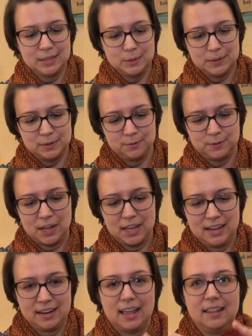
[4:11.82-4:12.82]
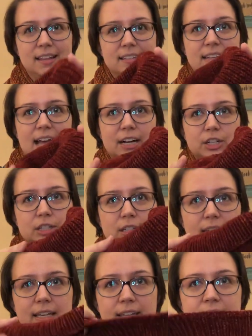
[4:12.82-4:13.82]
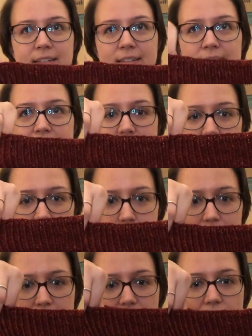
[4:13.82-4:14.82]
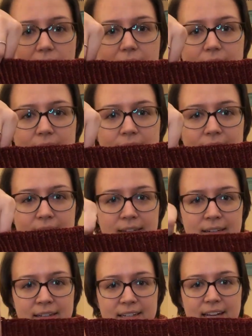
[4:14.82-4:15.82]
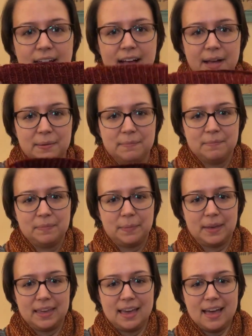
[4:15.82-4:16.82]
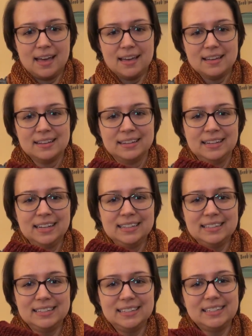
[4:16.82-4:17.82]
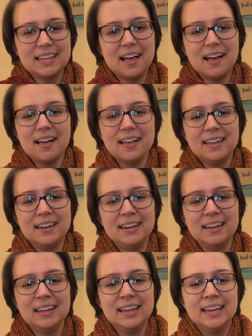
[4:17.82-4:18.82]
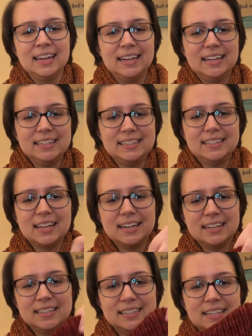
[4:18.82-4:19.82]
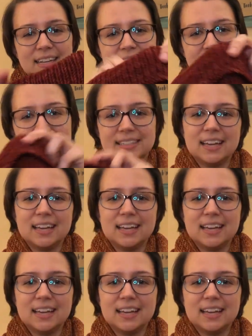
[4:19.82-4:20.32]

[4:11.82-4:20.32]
this was fun, and this actually is like really long. But yeah, it's done. It's done, it's done, it's